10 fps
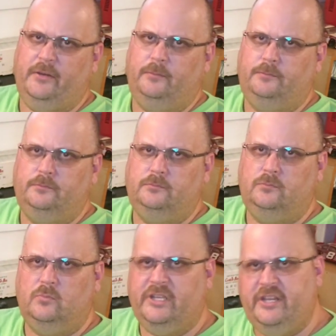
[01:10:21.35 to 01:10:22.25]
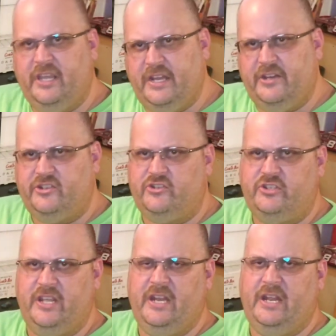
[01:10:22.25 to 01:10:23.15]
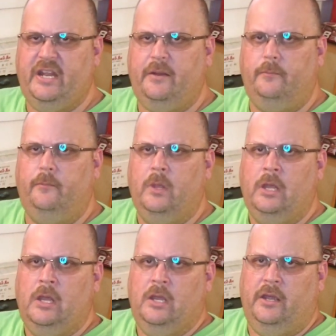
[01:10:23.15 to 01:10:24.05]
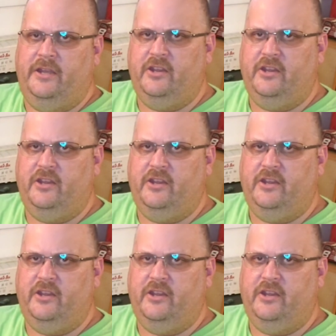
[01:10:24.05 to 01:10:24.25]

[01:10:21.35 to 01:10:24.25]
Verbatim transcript: When you get interested in it and you get